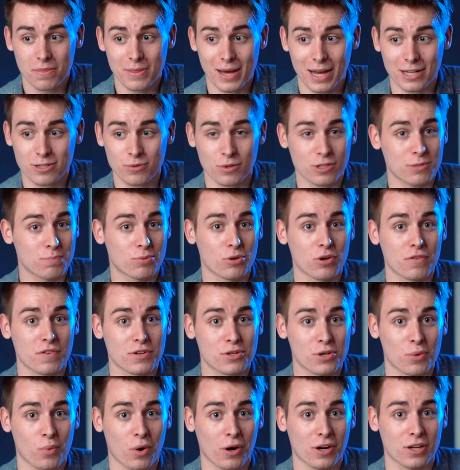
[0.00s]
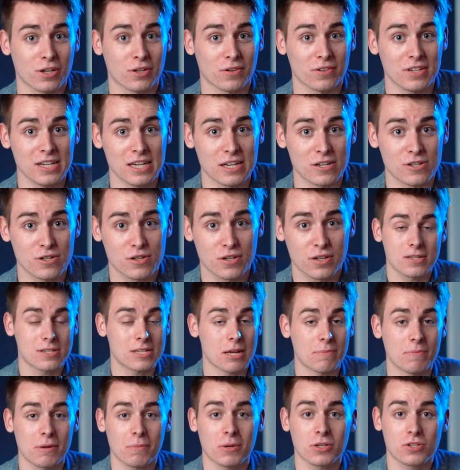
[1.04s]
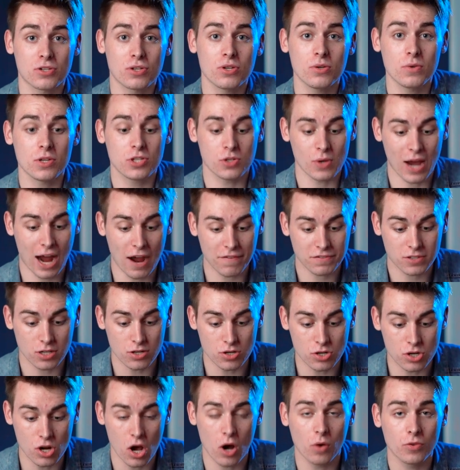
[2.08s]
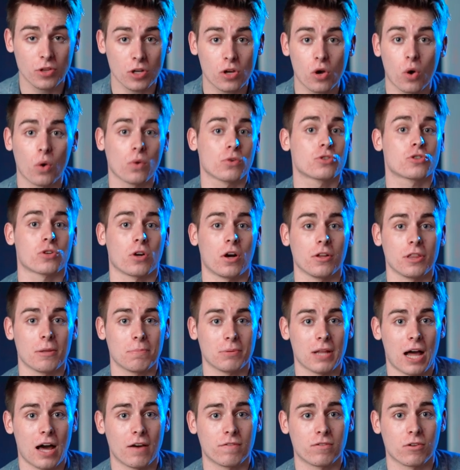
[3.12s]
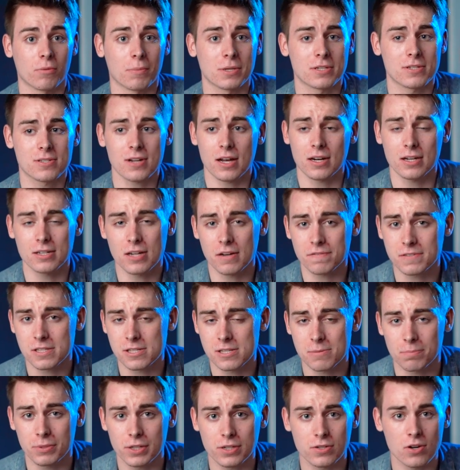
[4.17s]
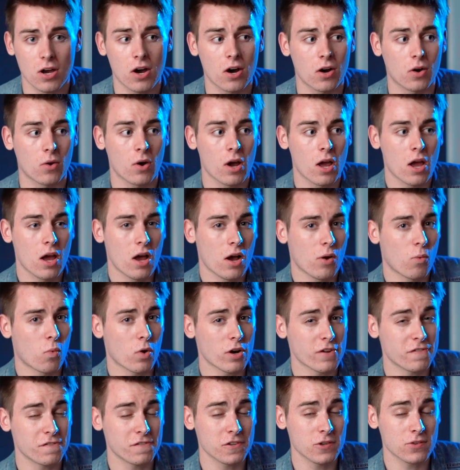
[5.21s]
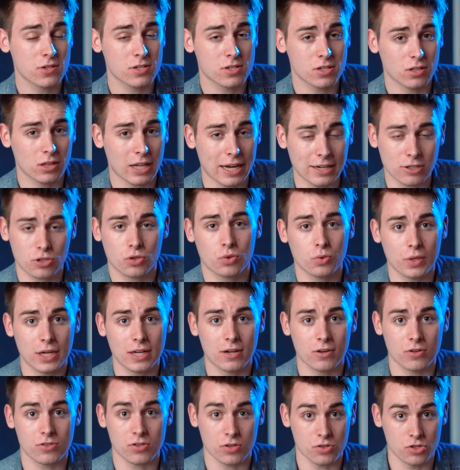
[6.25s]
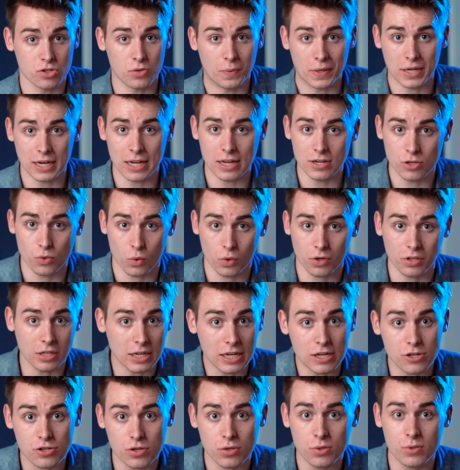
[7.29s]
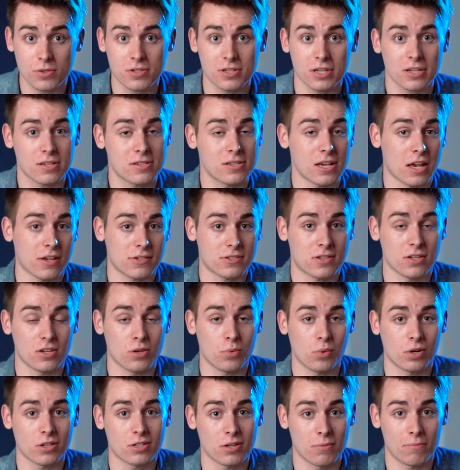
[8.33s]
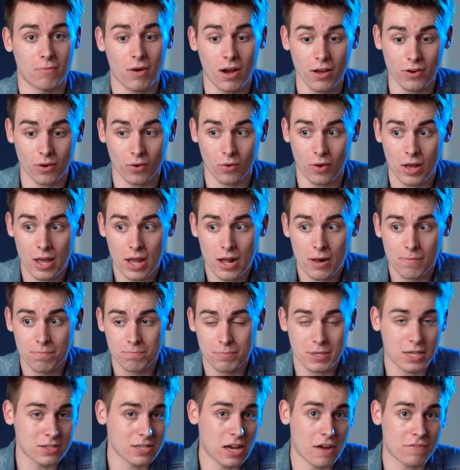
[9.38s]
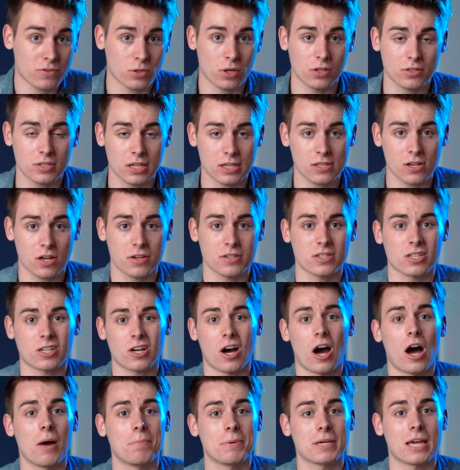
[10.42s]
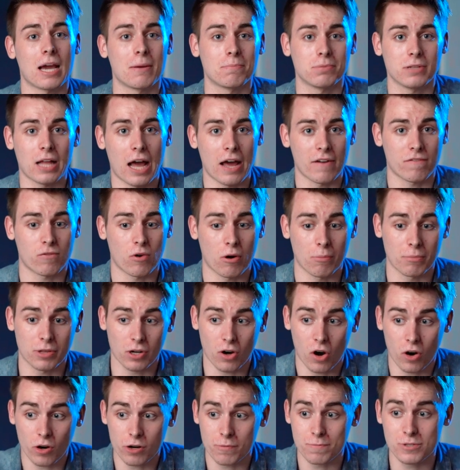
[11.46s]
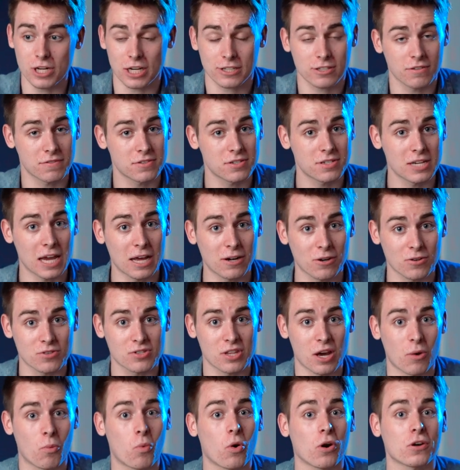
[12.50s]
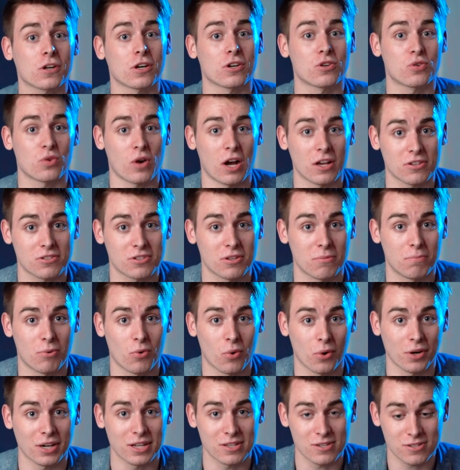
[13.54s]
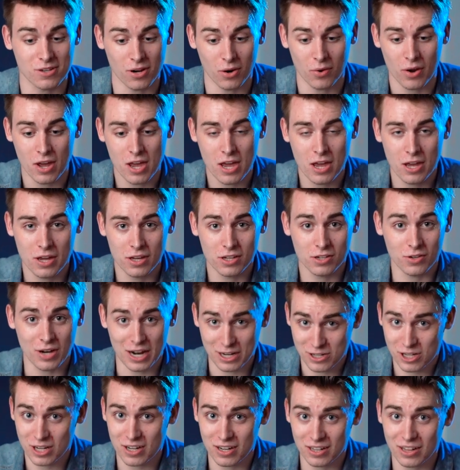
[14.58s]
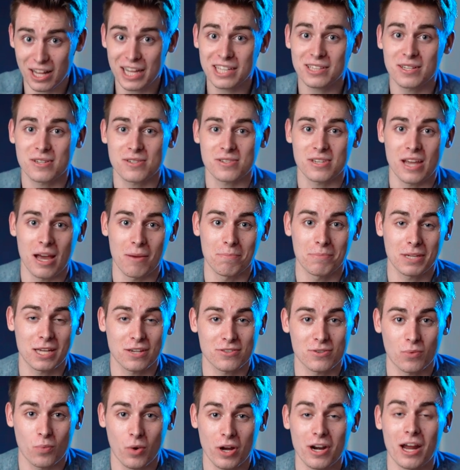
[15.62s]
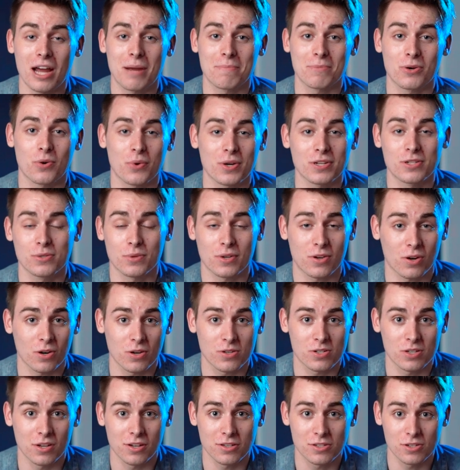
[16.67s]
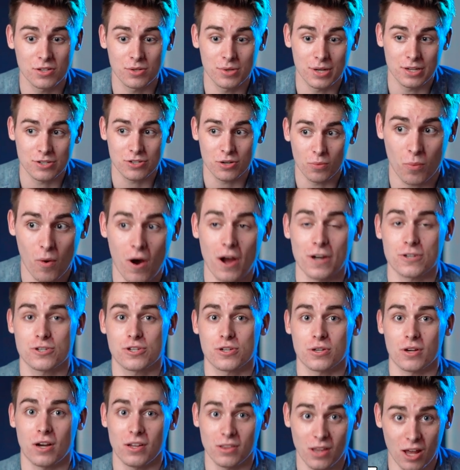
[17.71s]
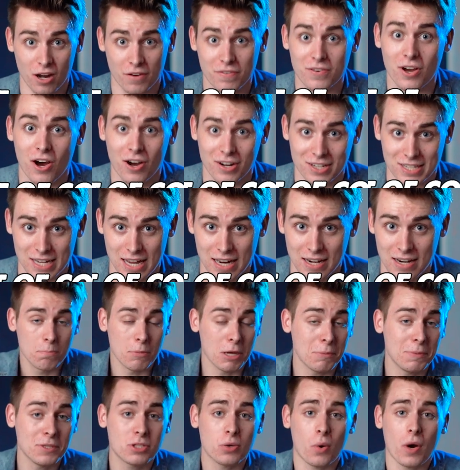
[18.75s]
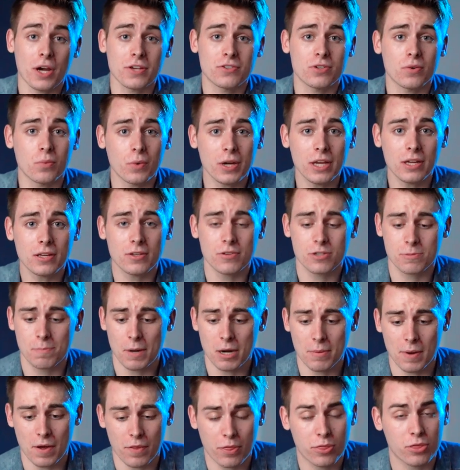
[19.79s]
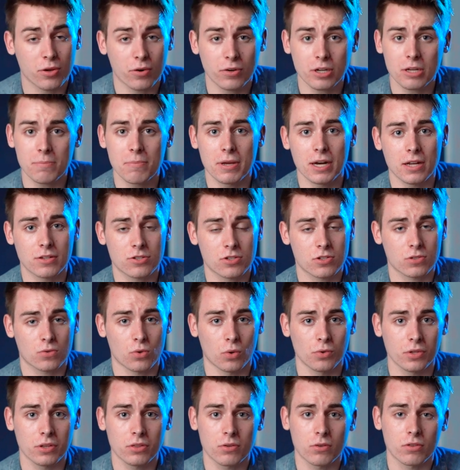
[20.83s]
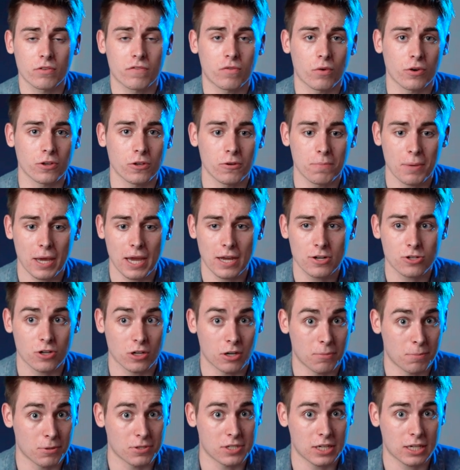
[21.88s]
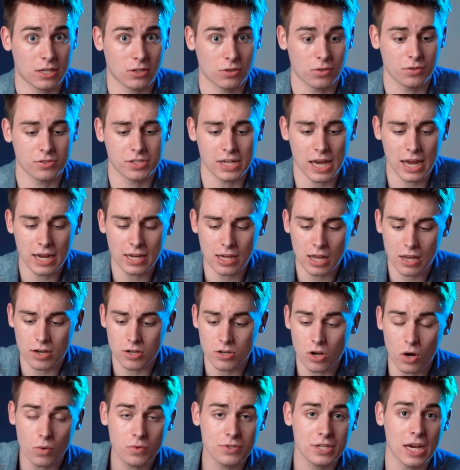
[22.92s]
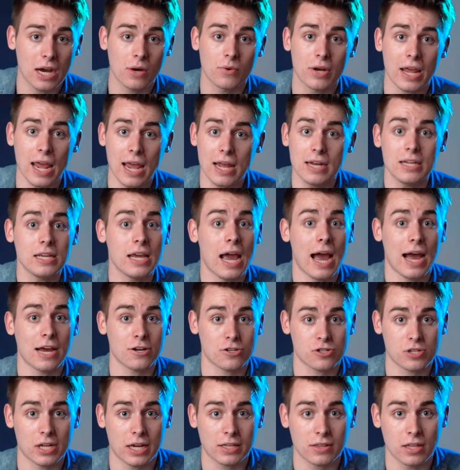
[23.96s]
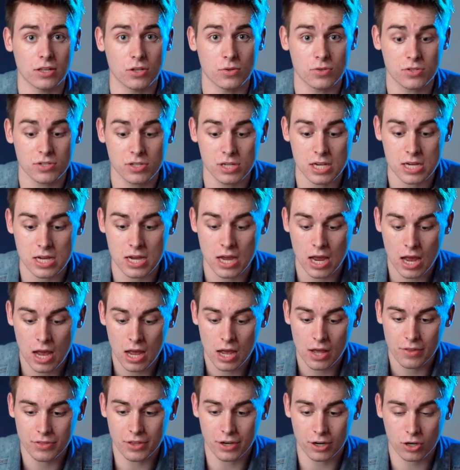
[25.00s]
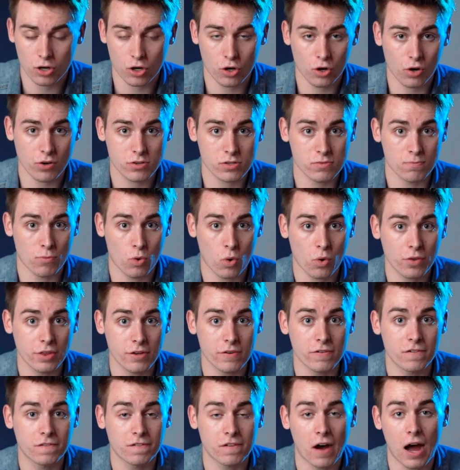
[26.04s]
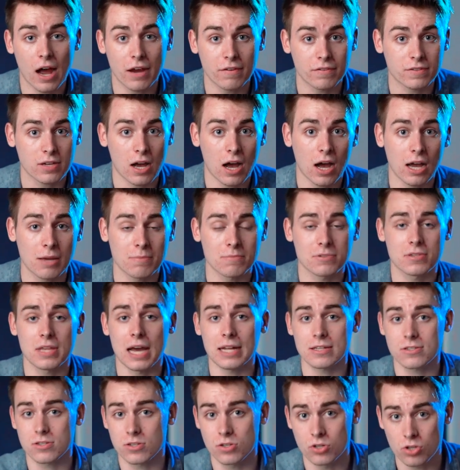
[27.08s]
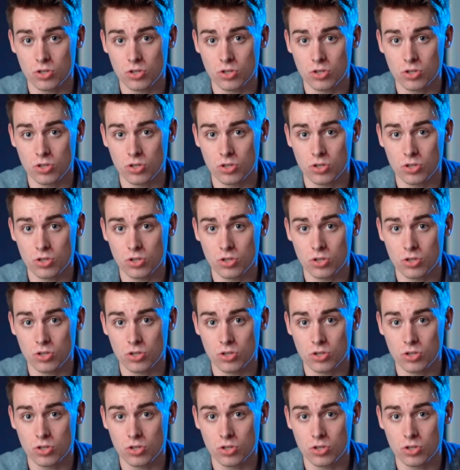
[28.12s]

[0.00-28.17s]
that's what's proven to work in your niche. Step number two is you have to know the culture on the platform. It's not enough to simply know what a few select creators are doing in your niche whose success that you want to model, because after all, TikTok is a copycat platform. There are objective standards that work across the board. And so you're actually gonna like this step, because what I'm going to encourage you to do is to watch a lot of content. Maybe twice a week, you spend about 30 minutes scrolling through the For You page on a particular day, and note down any hashtag that you see that occurs more than 5 times that's